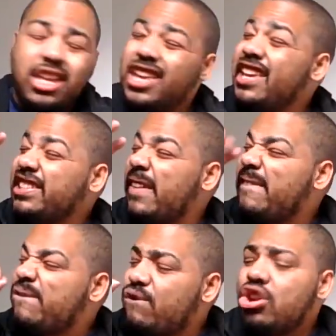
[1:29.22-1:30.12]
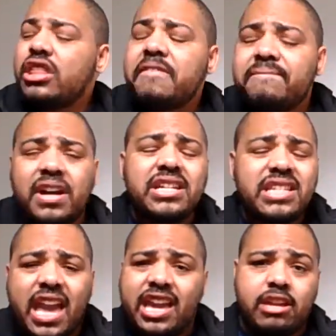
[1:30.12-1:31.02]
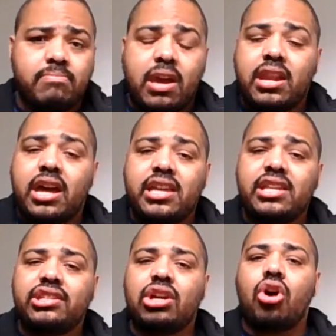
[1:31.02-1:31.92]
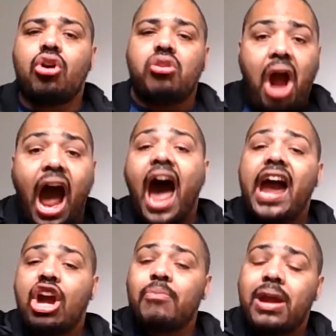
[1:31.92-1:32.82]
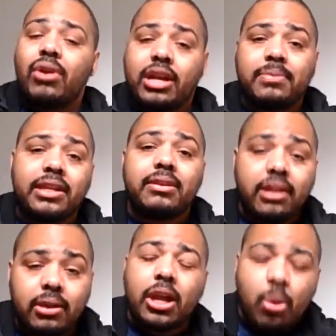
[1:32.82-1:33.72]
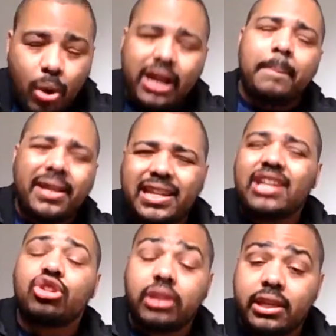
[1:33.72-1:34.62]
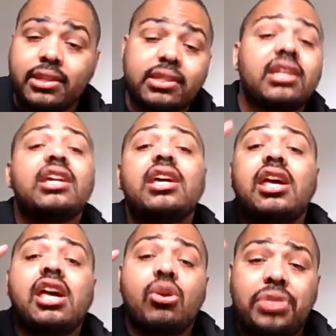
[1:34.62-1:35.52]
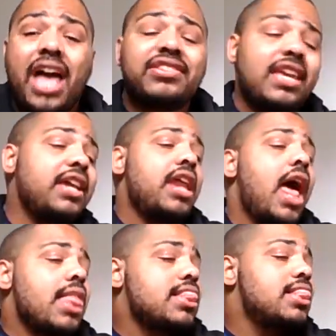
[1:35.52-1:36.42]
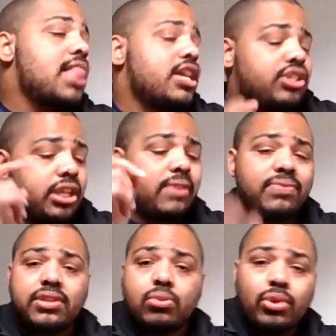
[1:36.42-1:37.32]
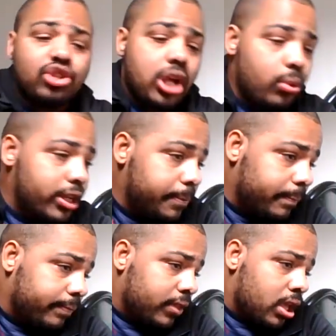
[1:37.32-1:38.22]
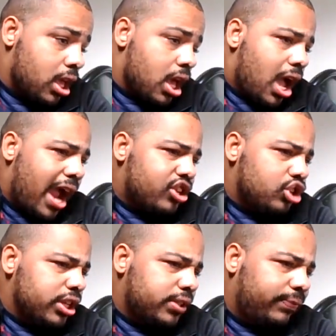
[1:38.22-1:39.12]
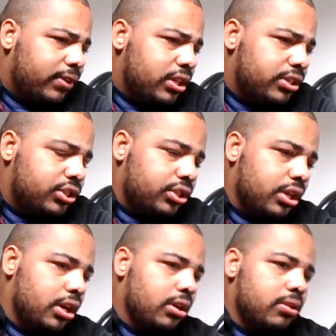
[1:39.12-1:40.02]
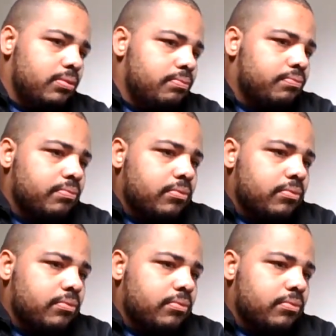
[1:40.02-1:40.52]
is a really fun game, and that is high on my recommendation list. That said, let's get this read, shall we? I just finished, and